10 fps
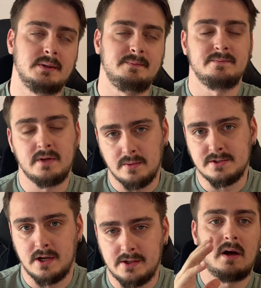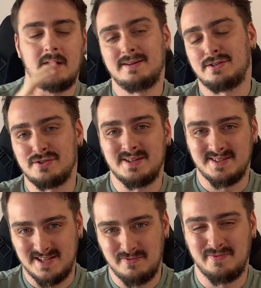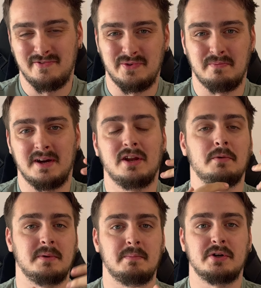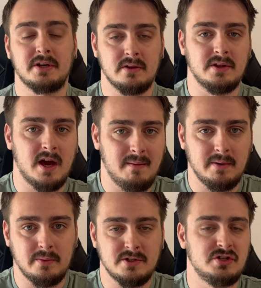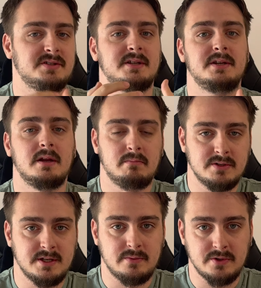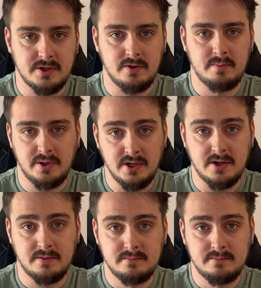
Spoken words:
Well, no, it's not. I understand some of you might not be particularly happy with just a 10% return per year.